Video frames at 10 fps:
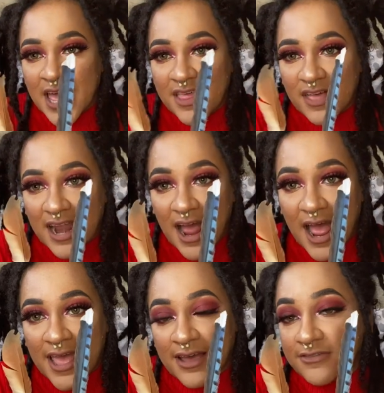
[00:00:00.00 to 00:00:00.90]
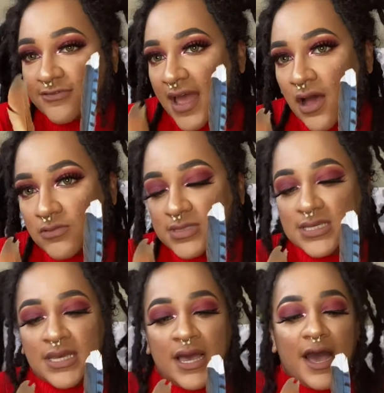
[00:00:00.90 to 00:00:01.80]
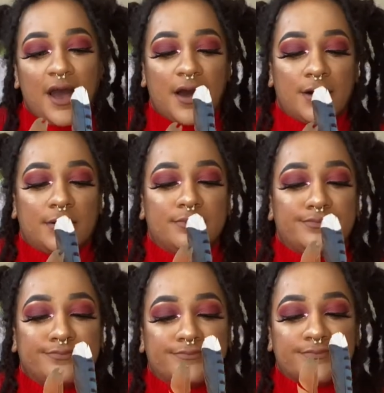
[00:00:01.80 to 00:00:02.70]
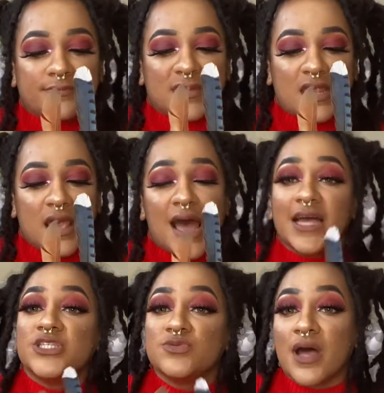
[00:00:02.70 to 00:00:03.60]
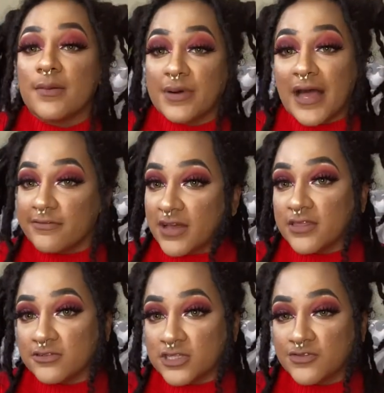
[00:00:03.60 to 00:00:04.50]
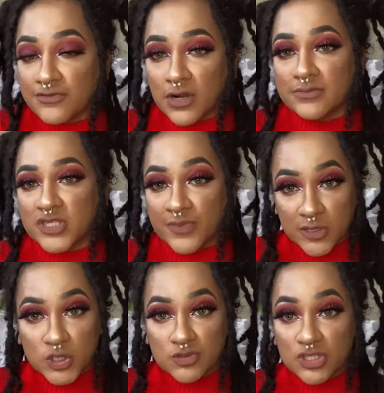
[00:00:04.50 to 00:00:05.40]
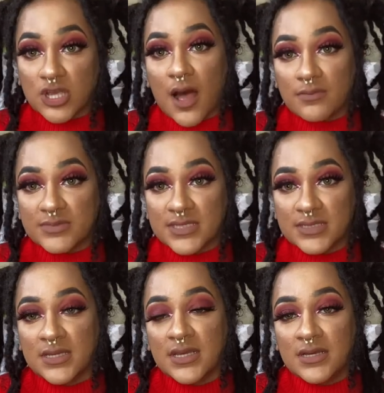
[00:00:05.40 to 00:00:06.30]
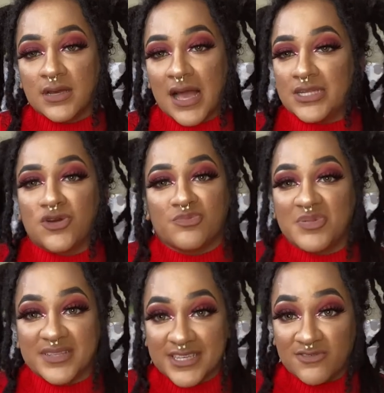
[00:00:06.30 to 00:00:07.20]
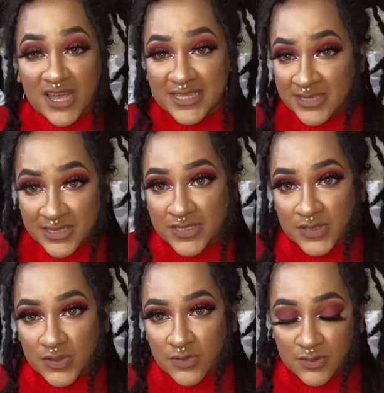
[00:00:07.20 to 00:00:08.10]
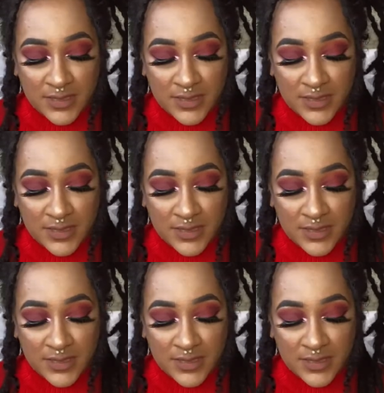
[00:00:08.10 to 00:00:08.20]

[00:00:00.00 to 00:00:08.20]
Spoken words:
that I have found. I do not buy feathers from spiritual shops. I don't believe I need to.